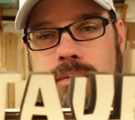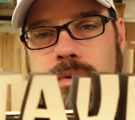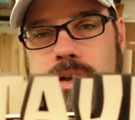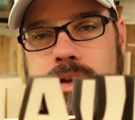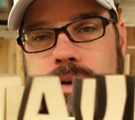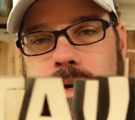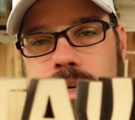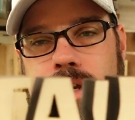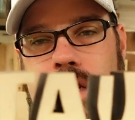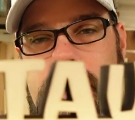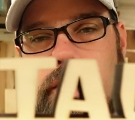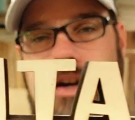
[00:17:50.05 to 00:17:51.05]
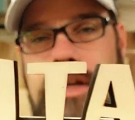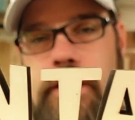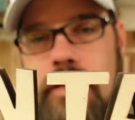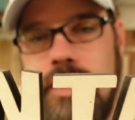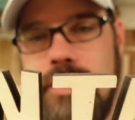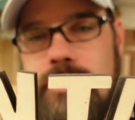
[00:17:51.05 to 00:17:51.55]
really quickly here,
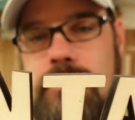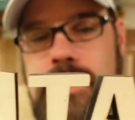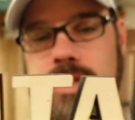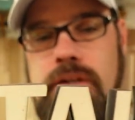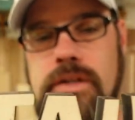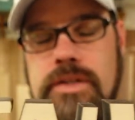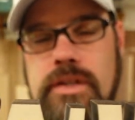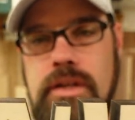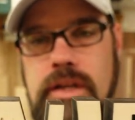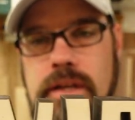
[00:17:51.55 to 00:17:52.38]
there's the results.